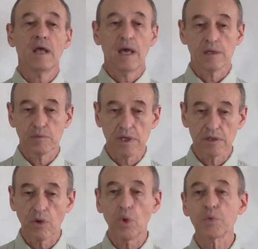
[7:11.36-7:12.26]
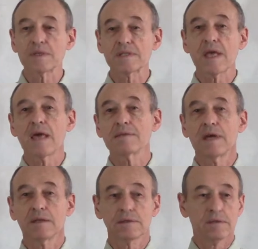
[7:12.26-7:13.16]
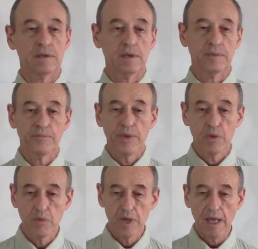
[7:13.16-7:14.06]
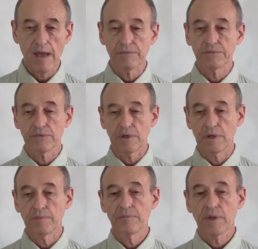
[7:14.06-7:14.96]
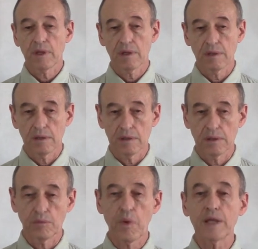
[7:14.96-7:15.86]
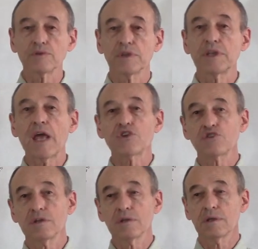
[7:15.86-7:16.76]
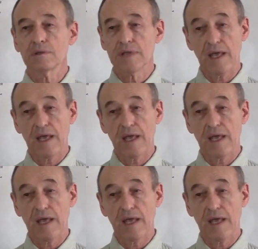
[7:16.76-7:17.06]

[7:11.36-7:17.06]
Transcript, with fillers: and we can always say that we have one rotation.